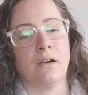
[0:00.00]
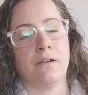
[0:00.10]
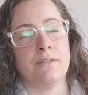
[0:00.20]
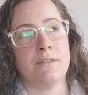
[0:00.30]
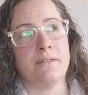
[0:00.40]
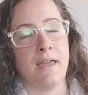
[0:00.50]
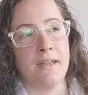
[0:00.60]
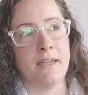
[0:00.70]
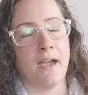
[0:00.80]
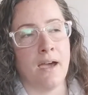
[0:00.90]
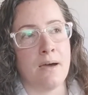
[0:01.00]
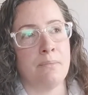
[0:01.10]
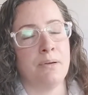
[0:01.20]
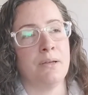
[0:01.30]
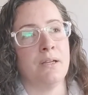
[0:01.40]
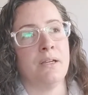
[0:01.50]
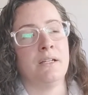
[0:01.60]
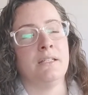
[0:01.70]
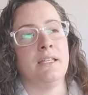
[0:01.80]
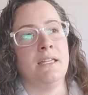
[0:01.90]
setting up
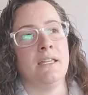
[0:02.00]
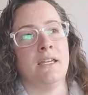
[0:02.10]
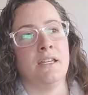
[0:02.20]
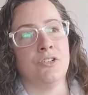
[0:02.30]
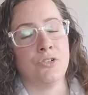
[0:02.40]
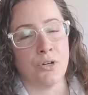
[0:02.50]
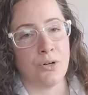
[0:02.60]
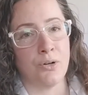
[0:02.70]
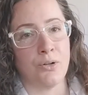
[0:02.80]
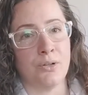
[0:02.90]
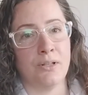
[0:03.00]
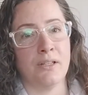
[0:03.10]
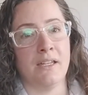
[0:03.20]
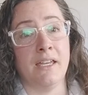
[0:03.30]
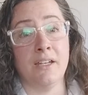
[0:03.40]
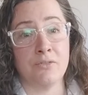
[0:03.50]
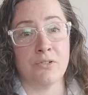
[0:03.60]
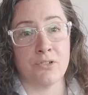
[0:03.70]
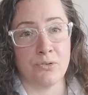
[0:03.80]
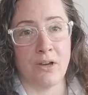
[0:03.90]
the internal
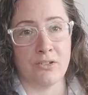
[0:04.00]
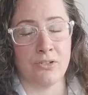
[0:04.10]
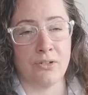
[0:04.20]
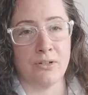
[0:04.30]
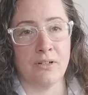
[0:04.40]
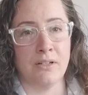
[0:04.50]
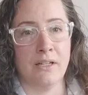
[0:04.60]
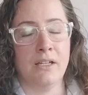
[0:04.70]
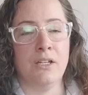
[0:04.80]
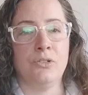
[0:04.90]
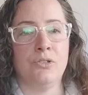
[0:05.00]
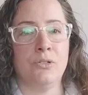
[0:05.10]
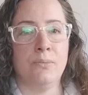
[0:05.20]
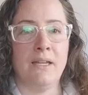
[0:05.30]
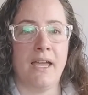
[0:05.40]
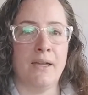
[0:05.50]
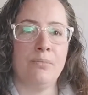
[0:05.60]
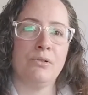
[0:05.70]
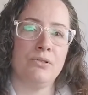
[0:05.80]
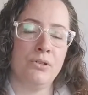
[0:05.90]
infrastructure to be
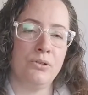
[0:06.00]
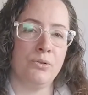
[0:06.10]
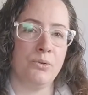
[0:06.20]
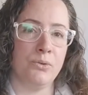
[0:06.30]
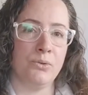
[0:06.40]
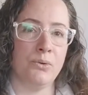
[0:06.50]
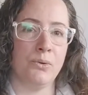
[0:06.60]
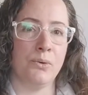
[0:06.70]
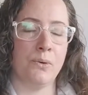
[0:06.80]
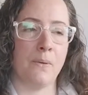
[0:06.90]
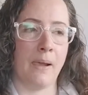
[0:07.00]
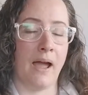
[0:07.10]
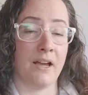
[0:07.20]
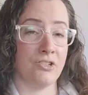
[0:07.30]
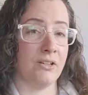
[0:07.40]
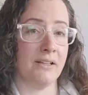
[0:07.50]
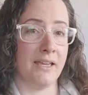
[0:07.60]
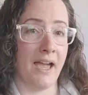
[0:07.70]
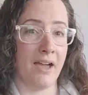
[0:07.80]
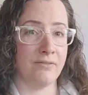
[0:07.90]
able to actually
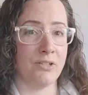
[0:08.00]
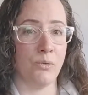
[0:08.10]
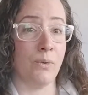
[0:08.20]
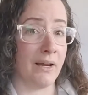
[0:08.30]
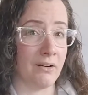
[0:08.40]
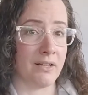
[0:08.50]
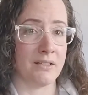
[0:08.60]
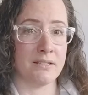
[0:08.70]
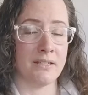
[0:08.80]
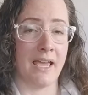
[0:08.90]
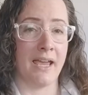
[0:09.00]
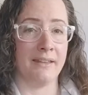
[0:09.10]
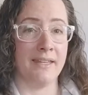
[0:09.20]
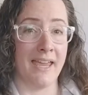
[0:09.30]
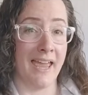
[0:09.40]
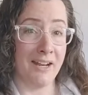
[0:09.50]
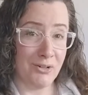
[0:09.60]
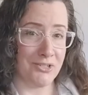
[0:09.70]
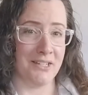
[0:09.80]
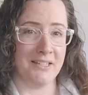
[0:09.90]
have the awareness and the
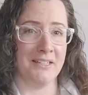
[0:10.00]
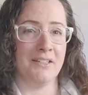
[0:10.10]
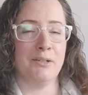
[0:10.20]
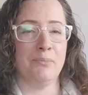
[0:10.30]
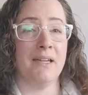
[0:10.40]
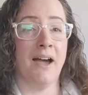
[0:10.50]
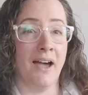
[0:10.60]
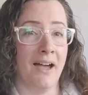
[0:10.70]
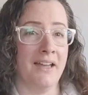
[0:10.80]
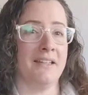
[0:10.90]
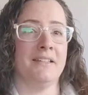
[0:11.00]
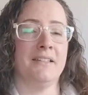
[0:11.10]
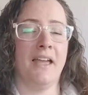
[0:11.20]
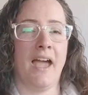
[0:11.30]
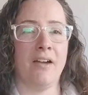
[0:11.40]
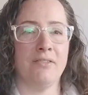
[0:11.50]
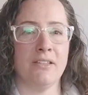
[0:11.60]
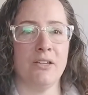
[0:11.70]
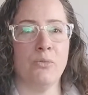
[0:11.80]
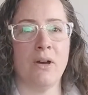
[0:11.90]
energy behind having
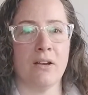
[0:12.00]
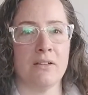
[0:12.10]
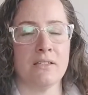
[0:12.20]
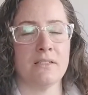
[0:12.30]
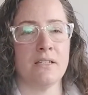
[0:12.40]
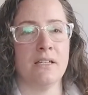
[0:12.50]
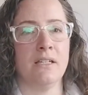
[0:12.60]
the awareness.